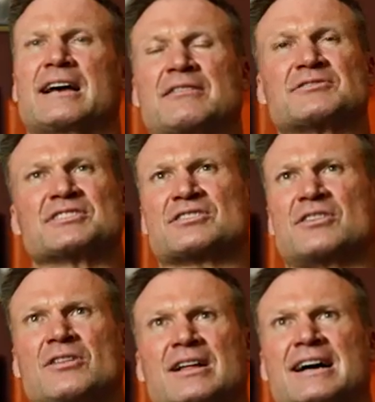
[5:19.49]
I was just
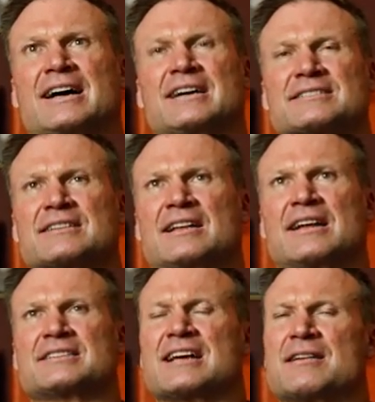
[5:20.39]
all eyes. And a
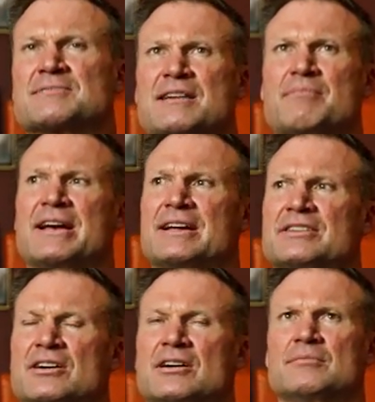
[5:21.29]
lot of times I
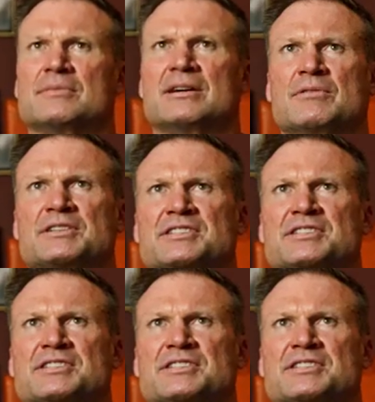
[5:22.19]
manned up and we